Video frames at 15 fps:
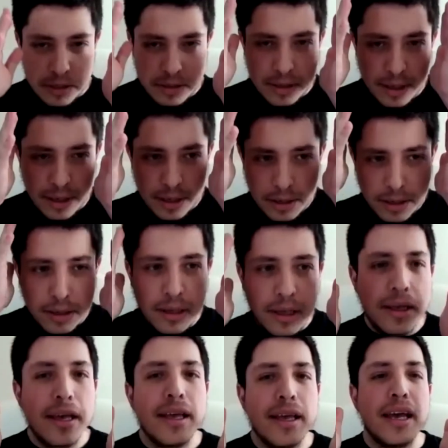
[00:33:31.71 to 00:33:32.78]
like
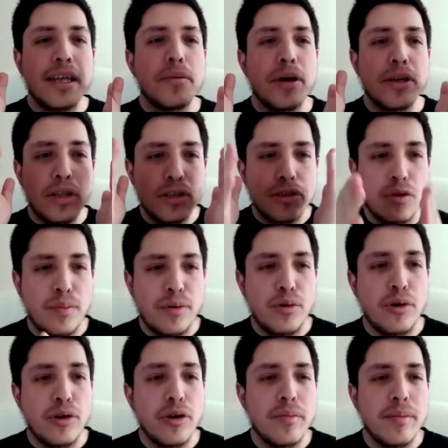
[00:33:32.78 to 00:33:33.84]
again about the
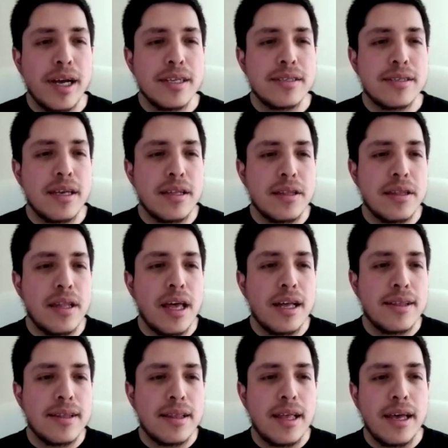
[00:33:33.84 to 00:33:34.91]
entrepreneurial mindset, not
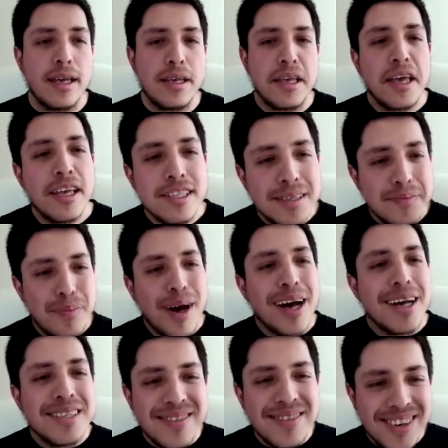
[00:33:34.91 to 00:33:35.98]
like it's
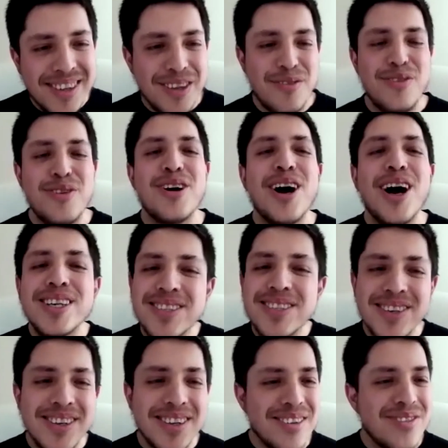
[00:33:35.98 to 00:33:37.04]
possible if you
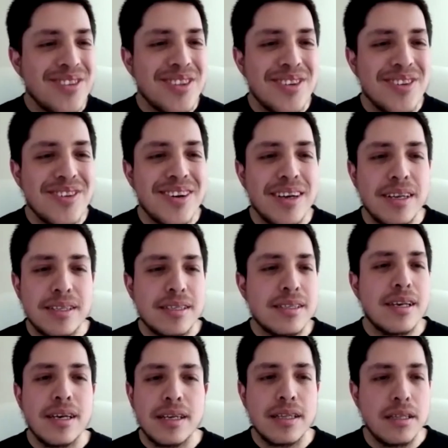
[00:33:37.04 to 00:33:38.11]
hustle, if you do it. It's
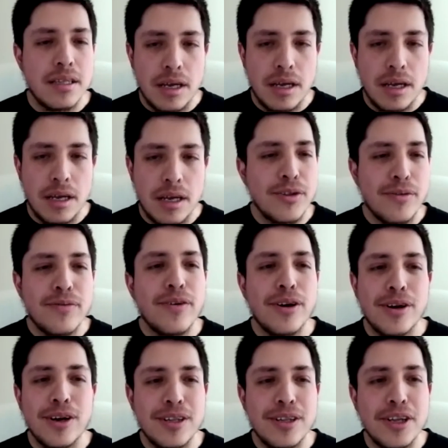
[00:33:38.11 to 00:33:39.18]
like, no,
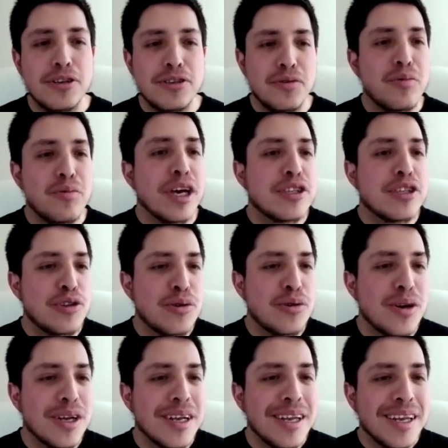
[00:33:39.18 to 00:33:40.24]
motherfucker, there's a way to do it.